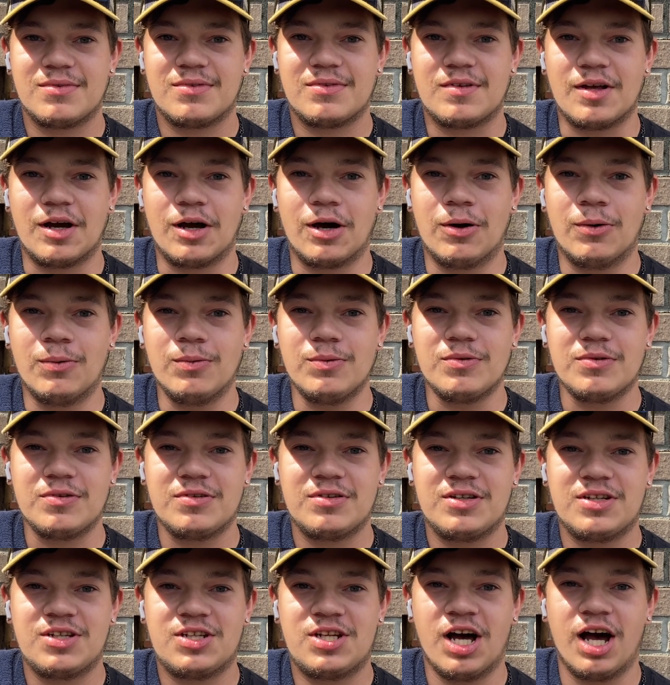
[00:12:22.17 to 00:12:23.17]
Don't
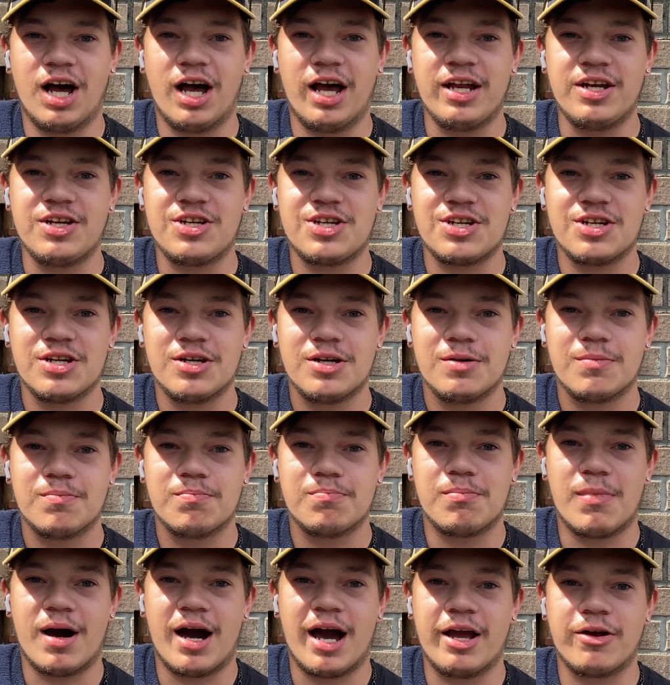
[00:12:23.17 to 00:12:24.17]
touch
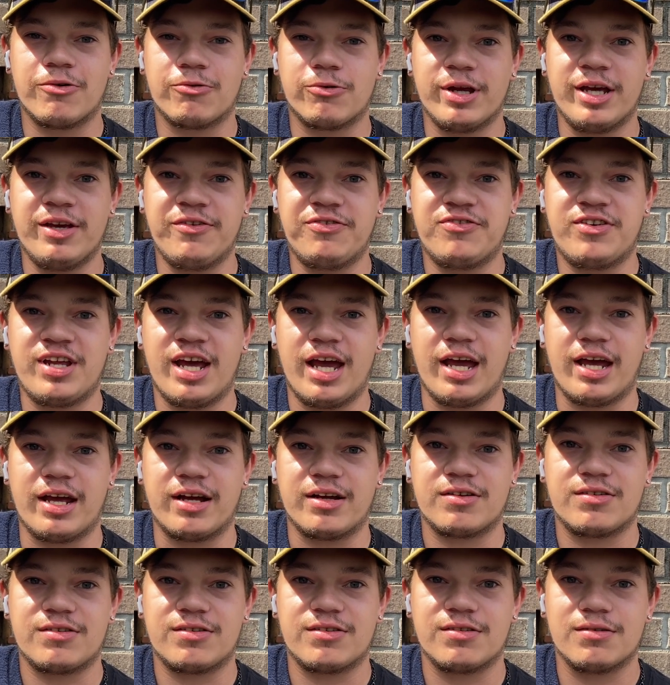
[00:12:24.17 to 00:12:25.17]
my reef
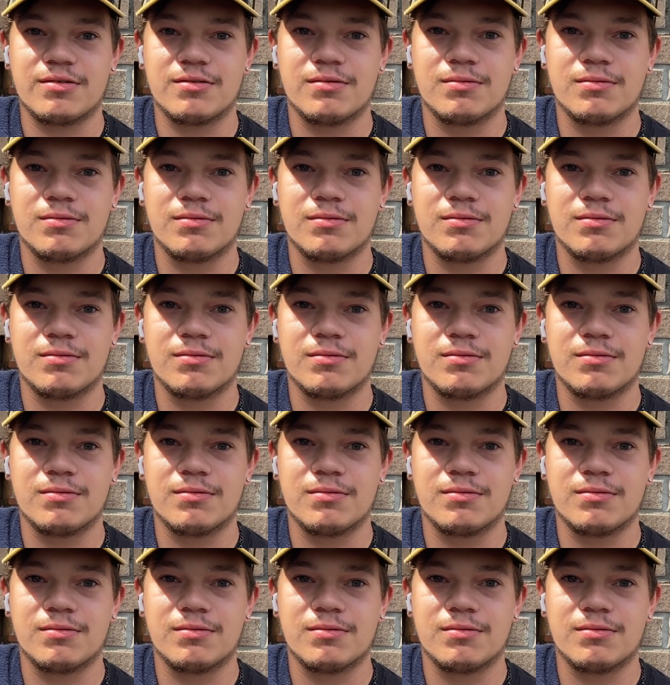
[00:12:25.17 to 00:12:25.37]
tanks.